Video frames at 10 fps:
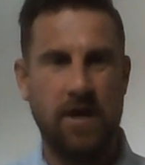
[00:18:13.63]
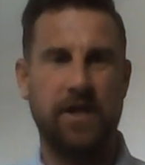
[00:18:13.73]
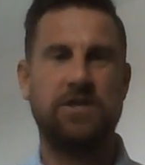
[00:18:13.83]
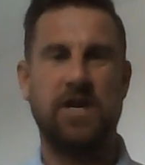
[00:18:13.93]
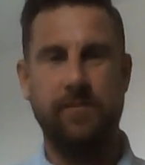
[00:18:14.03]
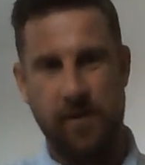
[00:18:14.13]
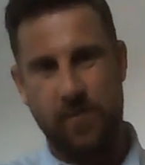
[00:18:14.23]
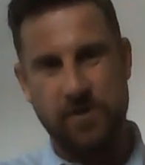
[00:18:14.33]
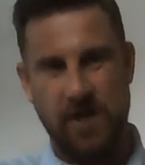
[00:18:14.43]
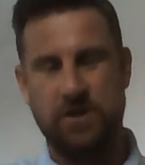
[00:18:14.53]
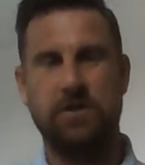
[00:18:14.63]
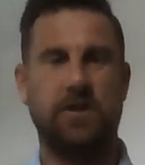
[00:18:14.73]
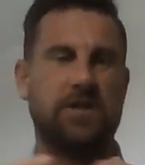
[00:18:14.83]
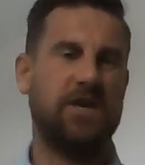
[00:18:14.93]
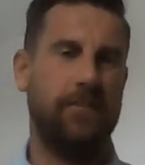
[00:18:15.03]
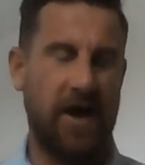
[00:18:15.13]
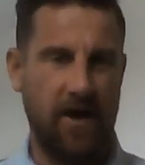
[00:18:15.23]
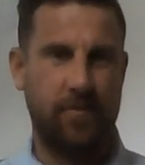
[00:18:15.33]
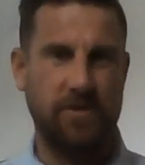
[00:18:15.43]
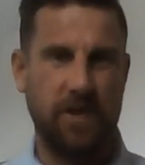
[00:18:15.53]
a team in possession and a team out
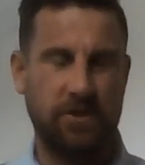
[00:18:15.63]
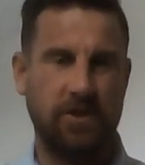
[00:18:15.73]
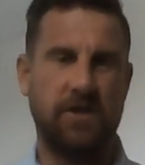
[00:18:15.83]
of possession.